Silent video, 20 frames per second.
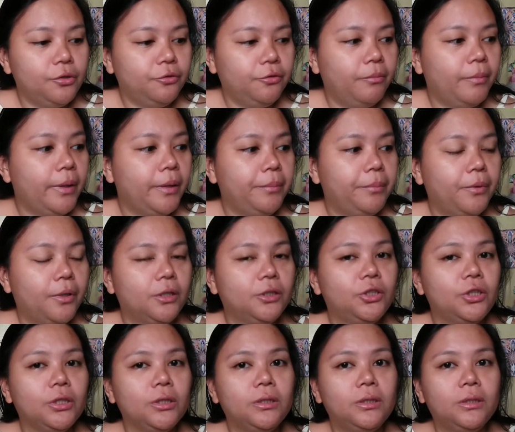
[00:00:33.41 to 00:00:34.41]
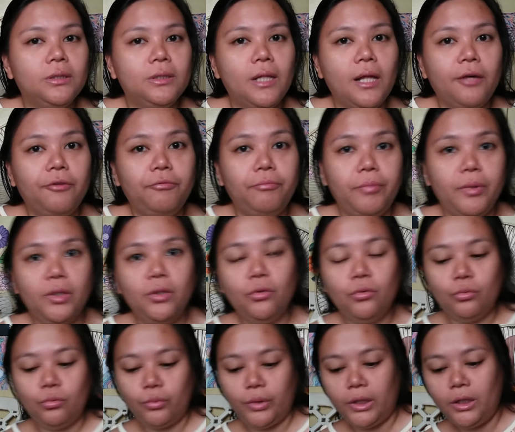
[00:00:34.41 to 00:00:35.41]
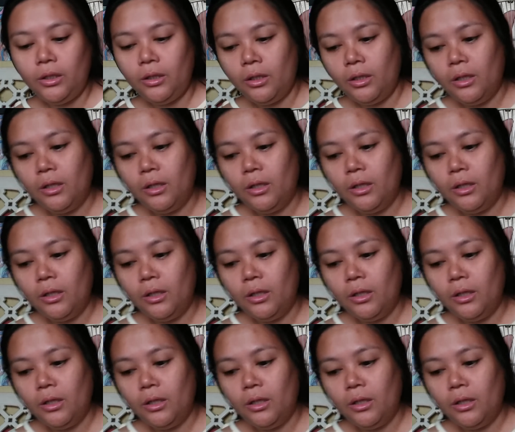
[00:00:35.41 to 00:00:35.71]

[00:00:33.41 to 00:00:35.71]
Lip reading: of my projects that I've been doing